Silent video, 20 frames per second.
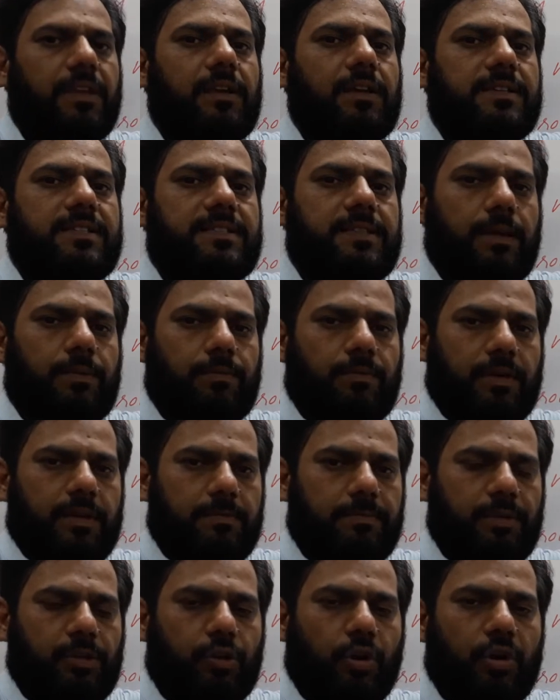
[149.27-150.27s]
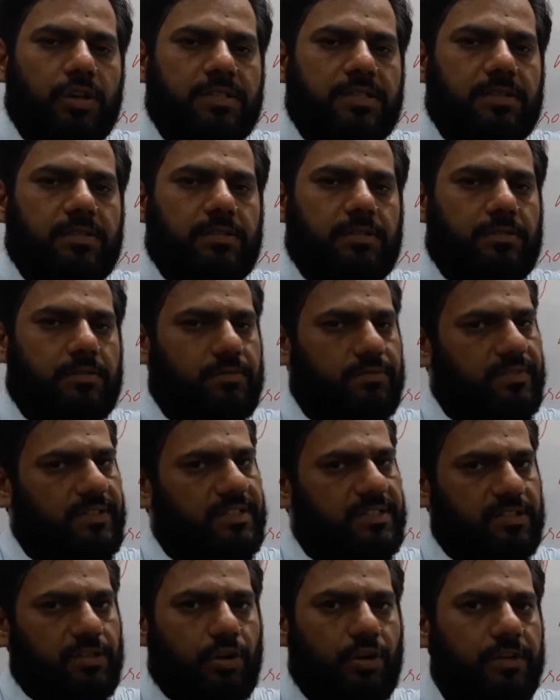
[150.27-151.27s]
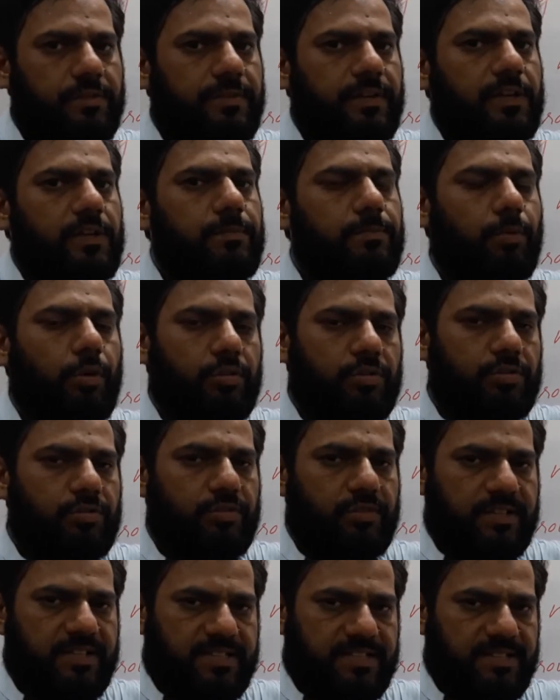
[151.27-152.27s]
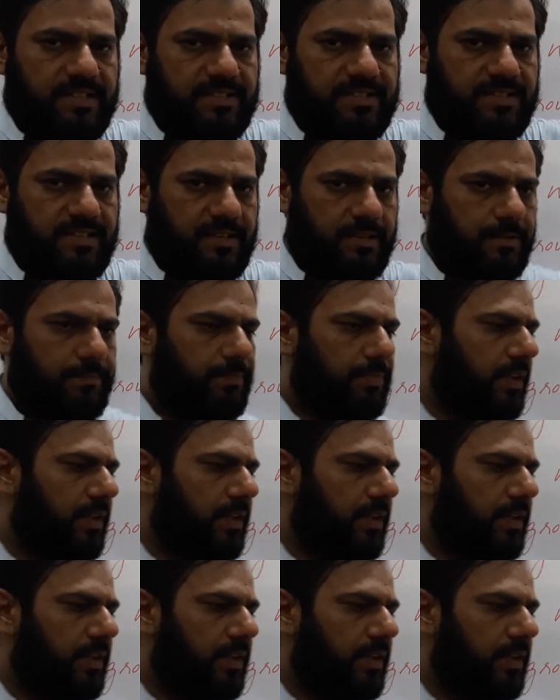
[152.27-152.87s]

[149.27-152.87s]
someone because it's not very important to discuss here.